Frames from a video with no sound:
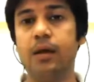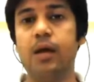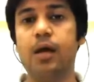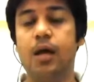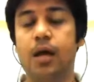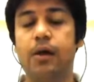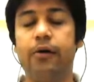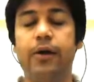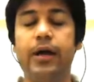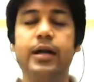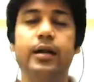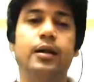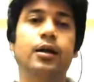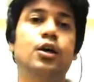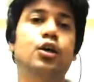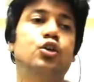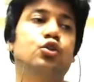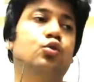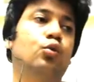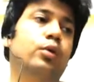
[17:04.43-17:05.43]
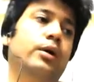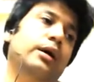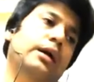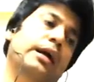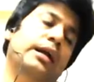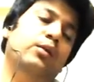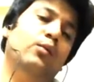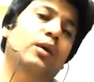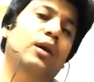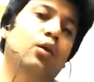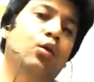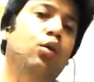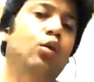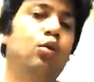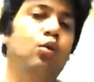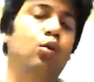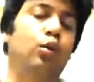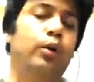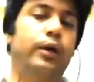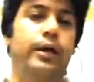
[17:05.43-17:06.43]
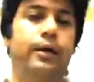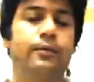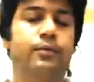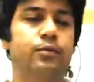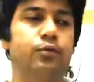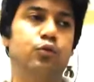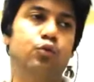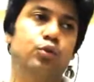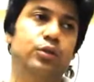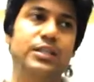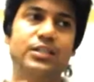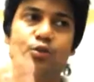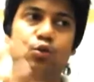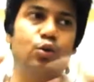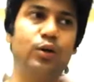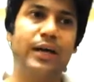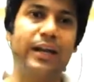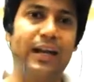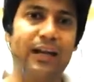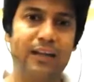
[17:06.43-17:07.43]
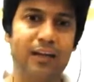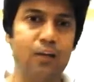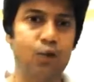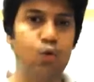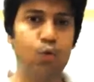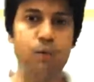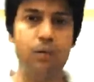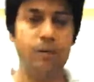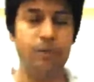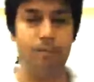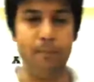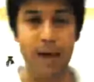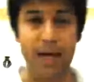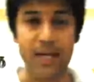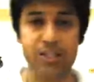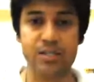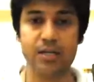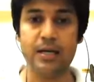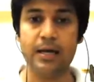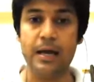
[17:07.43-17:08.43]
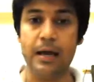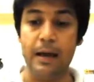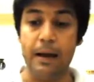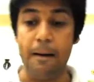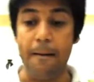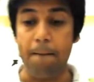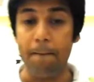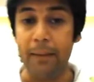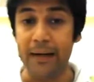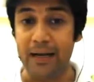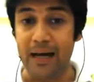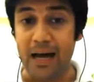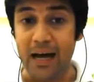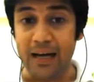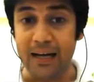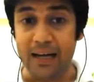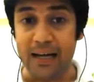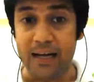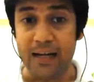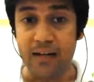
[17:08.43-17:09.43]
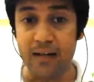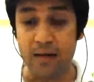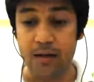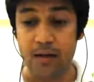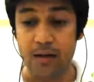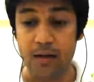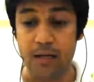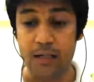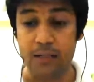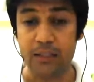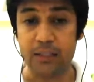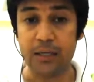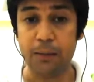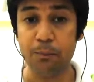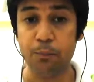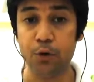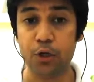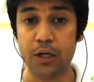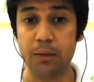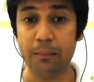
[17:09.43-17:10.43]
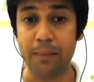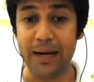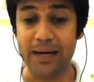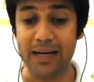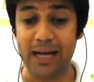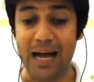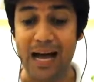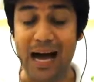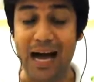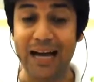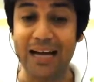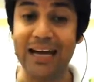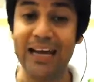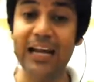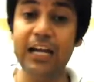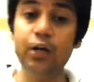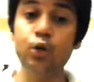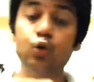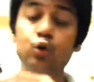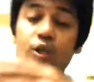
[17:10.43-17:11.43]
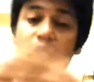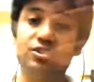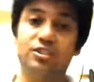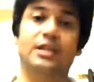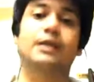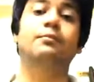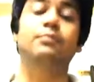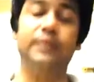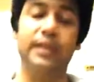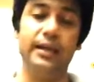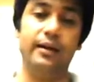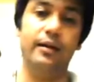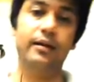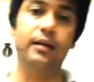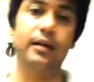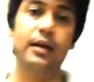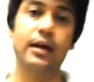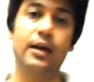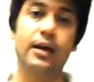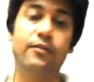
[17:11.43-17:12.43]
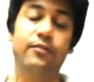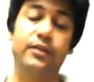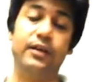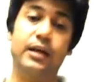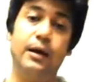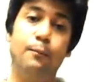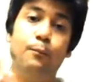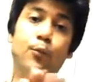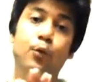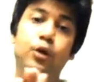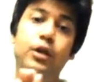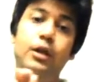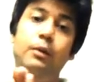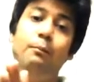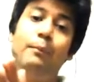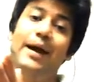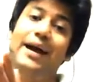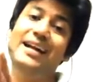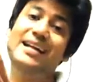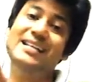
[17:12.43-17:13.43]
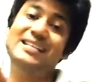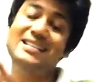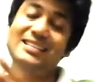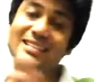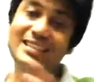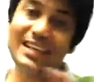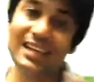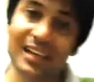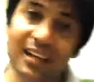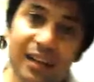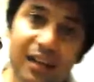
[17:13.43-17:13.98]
right? So it will know, okay, so there's no character to be matched. But again, the computer might again do the same thing. The computer might still